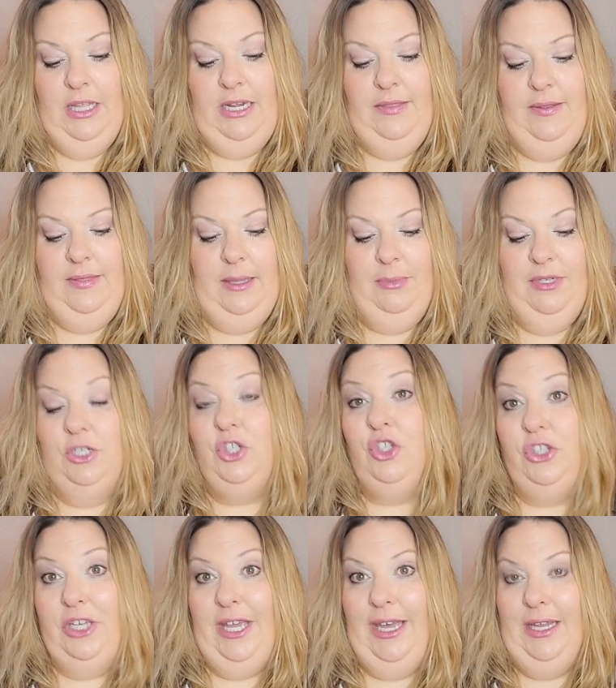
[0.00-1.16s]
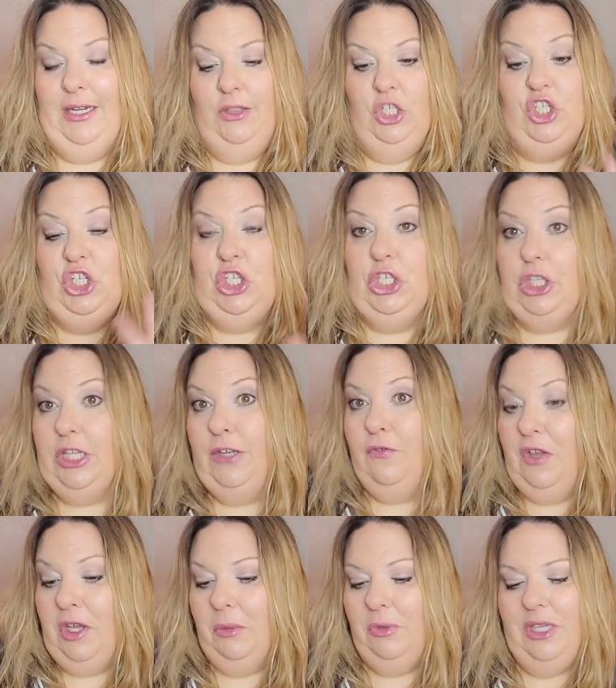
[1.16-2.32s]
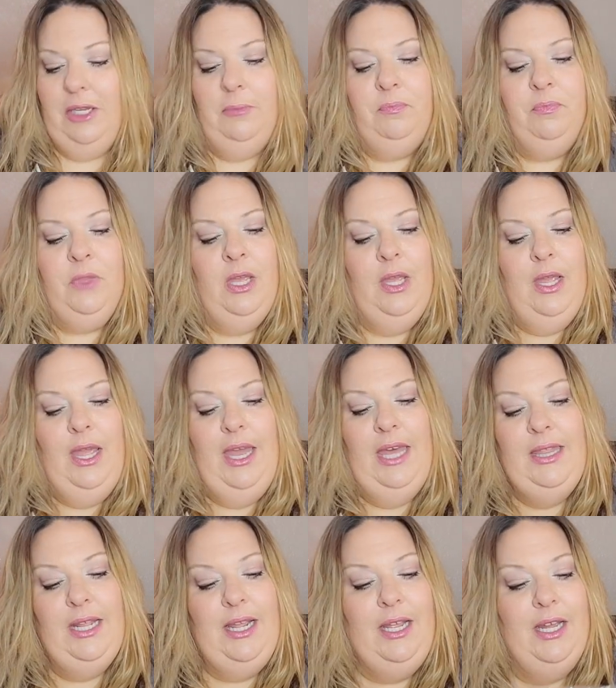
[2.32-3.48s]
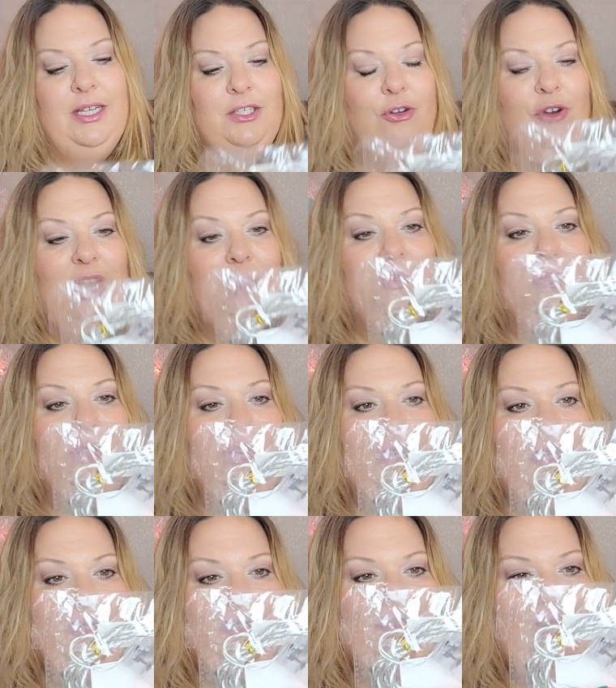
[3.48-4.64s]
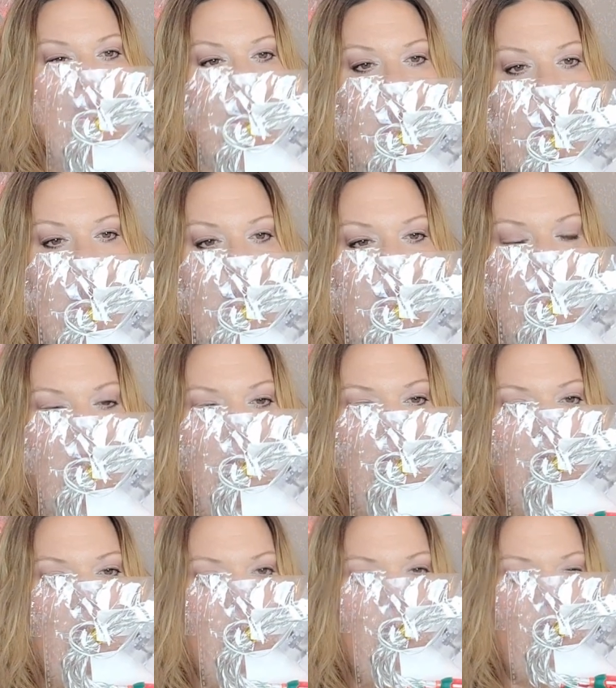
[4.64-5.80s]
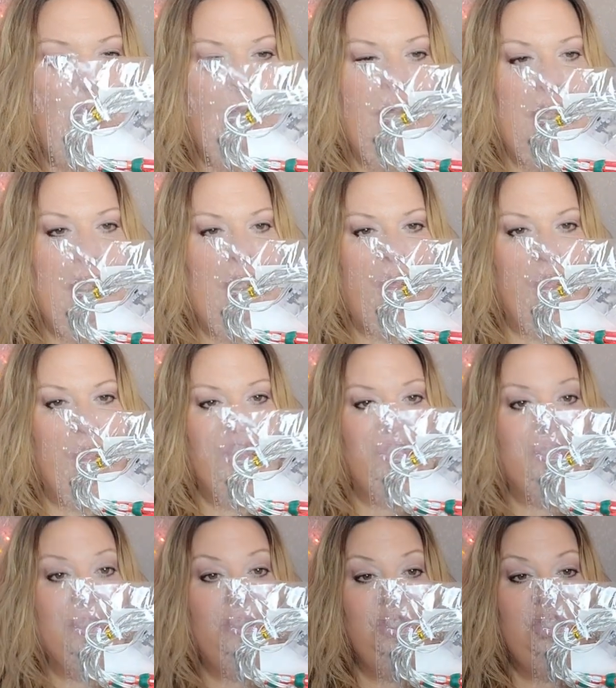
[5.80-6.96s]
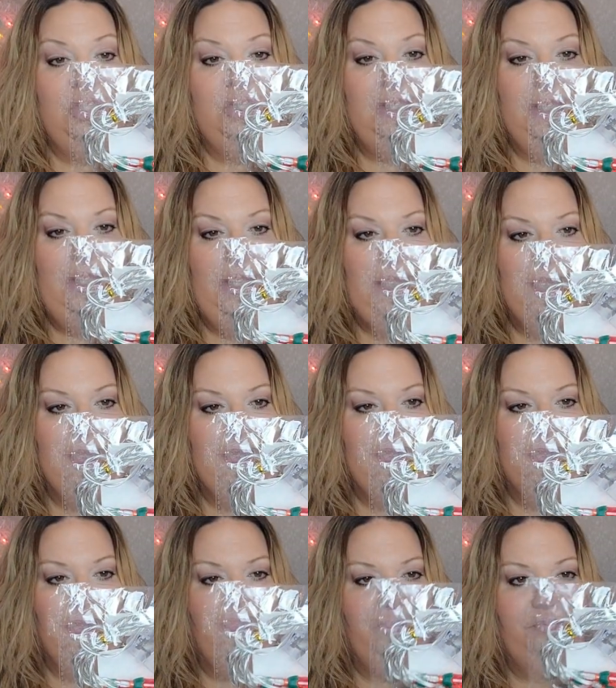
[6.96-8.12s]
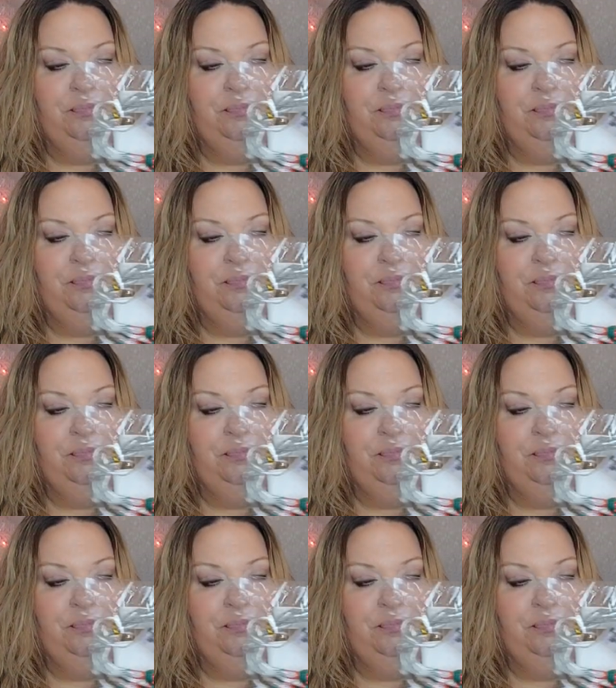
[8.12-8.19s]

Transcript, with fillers: anything they potentially had in the chili family. And then I also grabbed these. They are... just little chili lights.